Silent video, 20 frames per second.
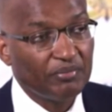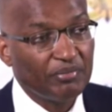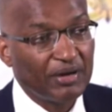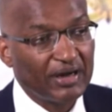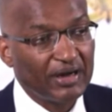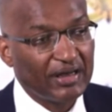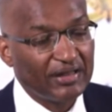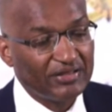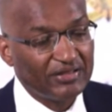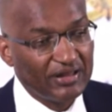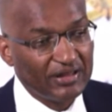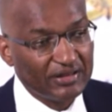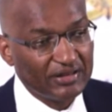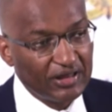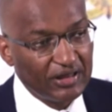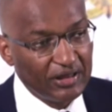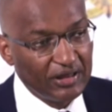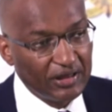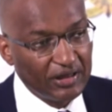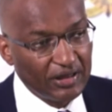But I think
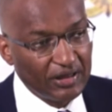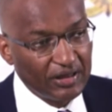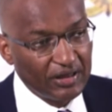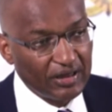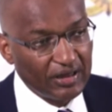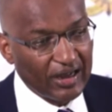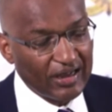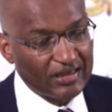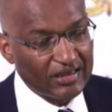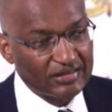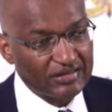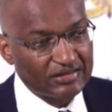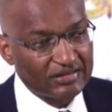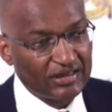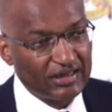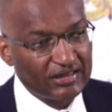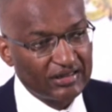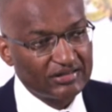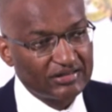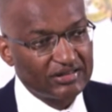as
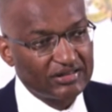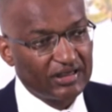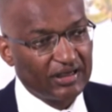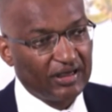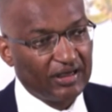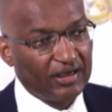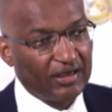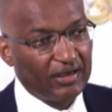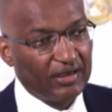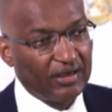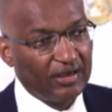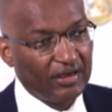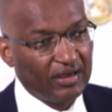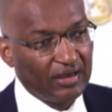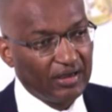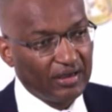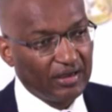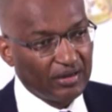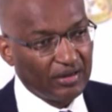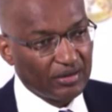let's say
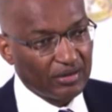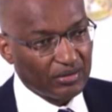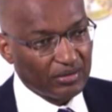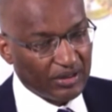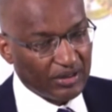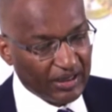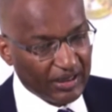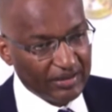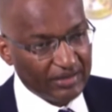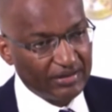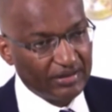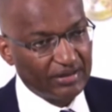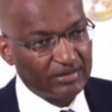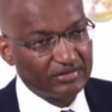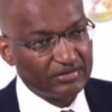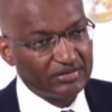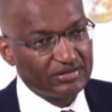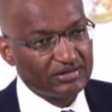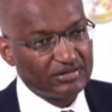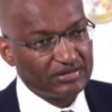
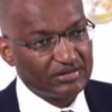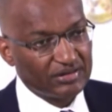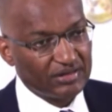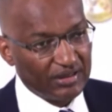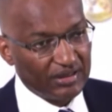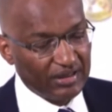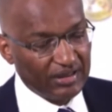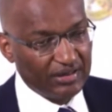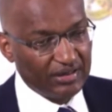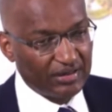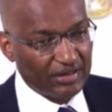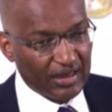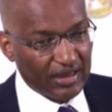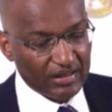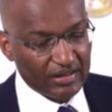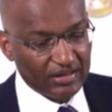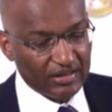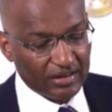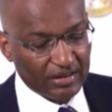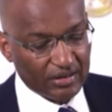Kenyans in
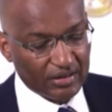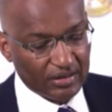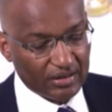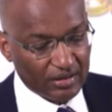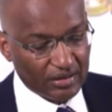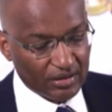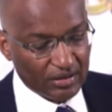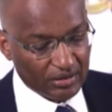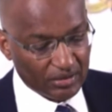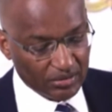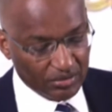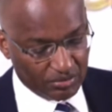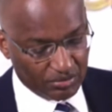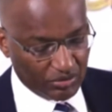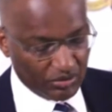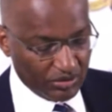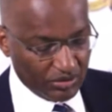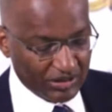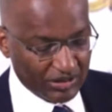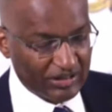the
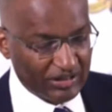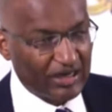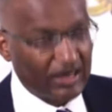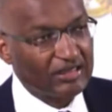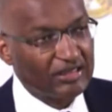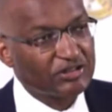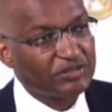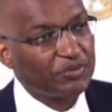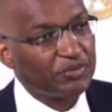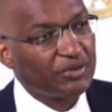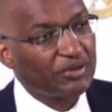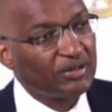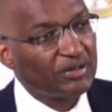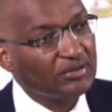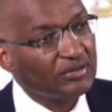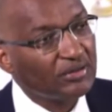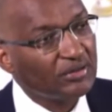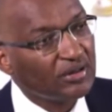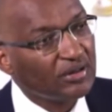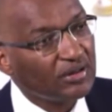diaspora,
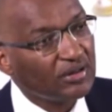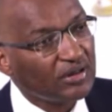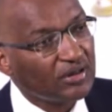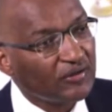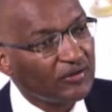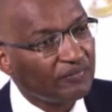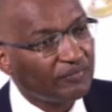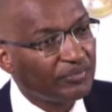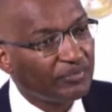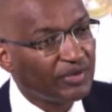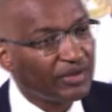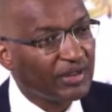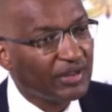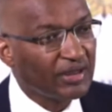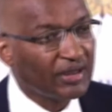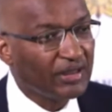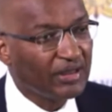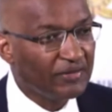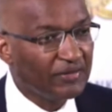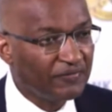
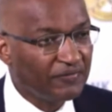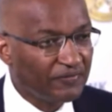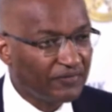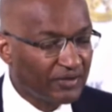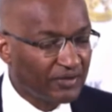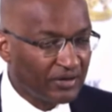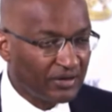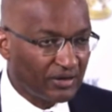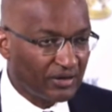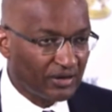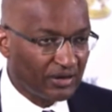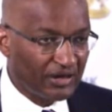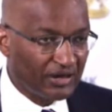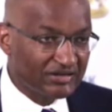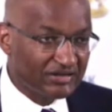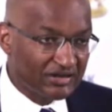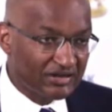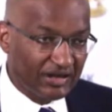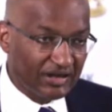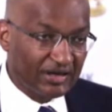
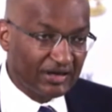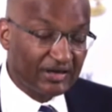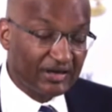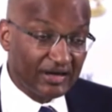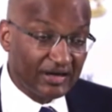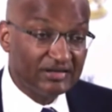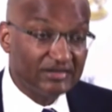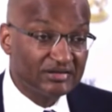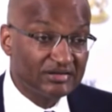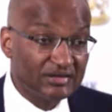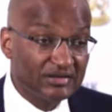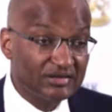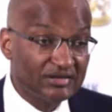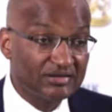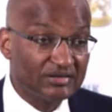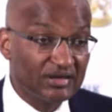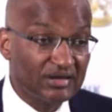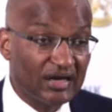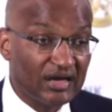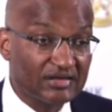let's say the
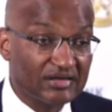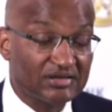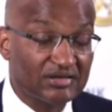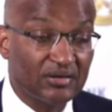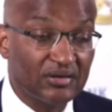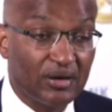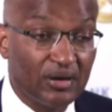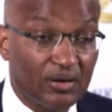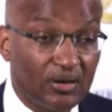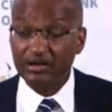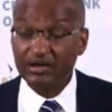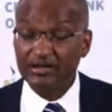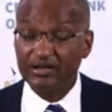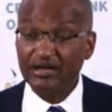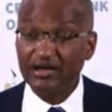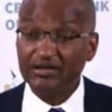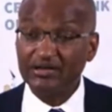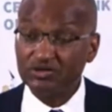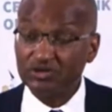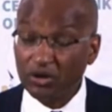crisis lasts long and
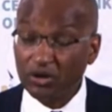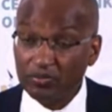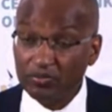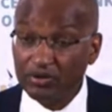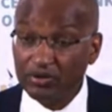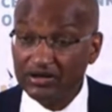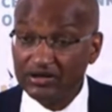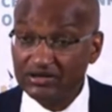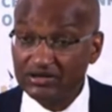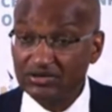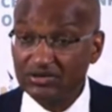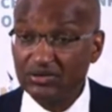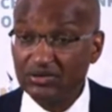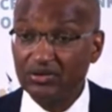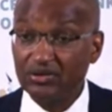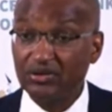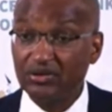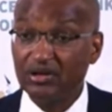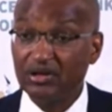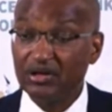they are jobless
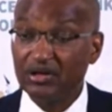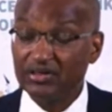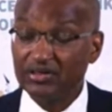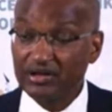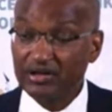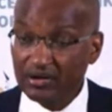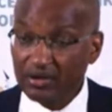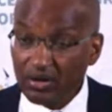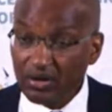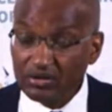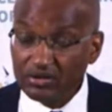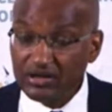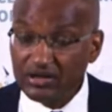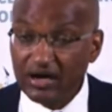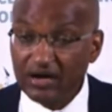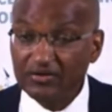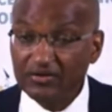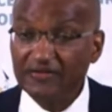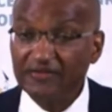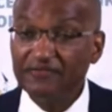or the
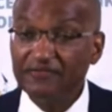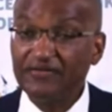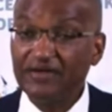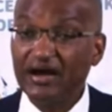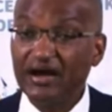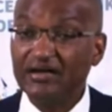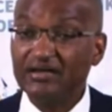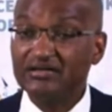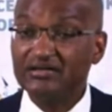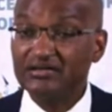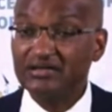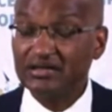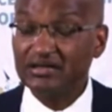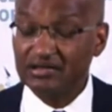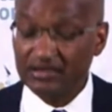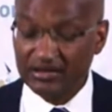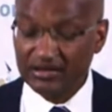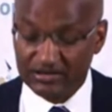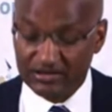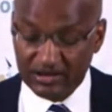lockdown effects
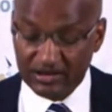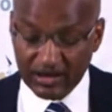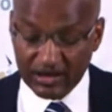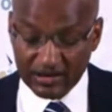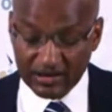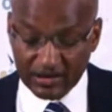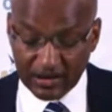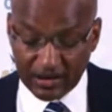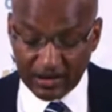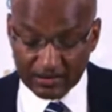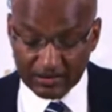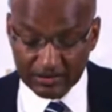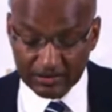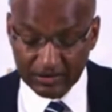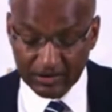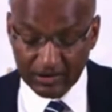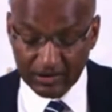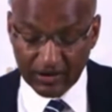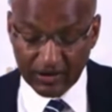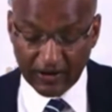and things like that,